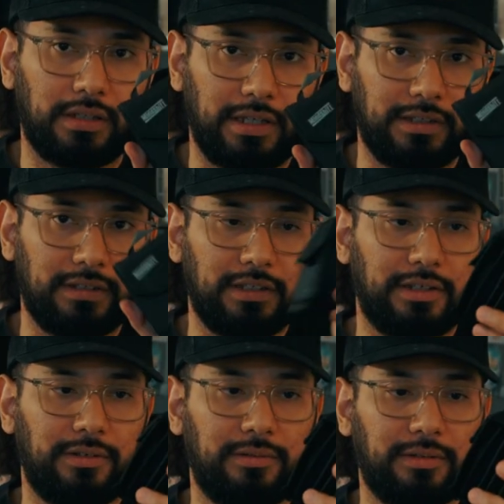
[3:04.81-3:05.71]
Got this
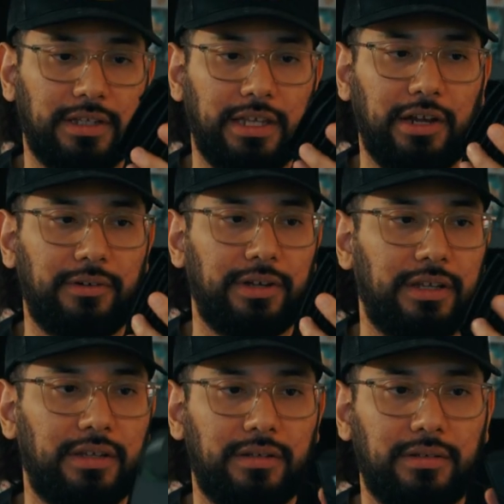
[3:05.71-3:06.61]
little
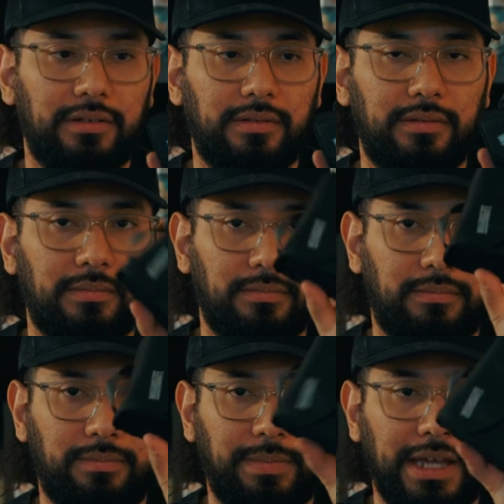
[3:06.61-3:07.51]
carrying
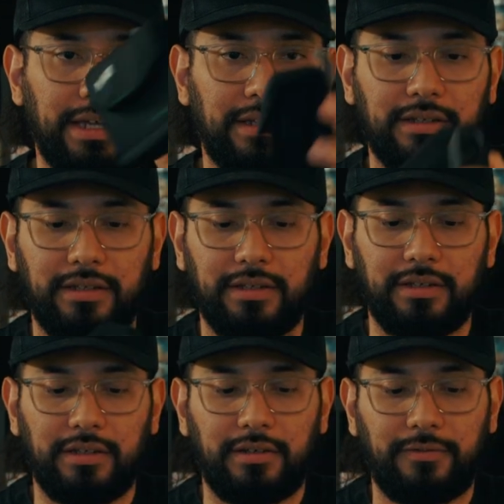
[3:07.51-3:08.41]
pack
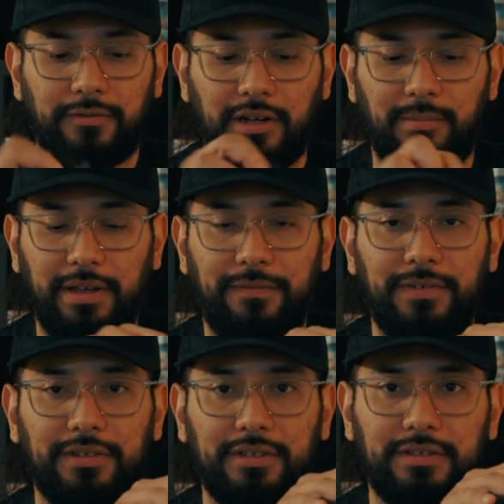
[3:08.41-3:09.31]
for all my
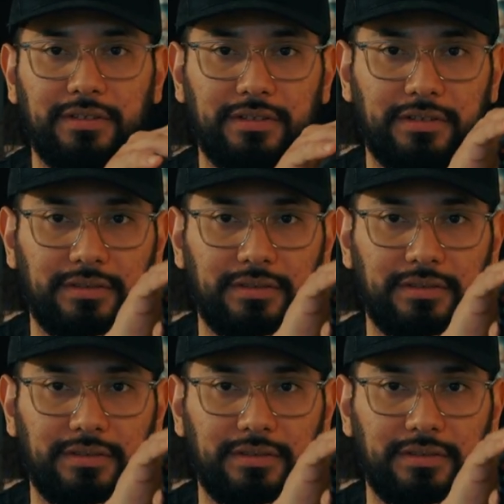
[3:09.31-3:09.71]
filters.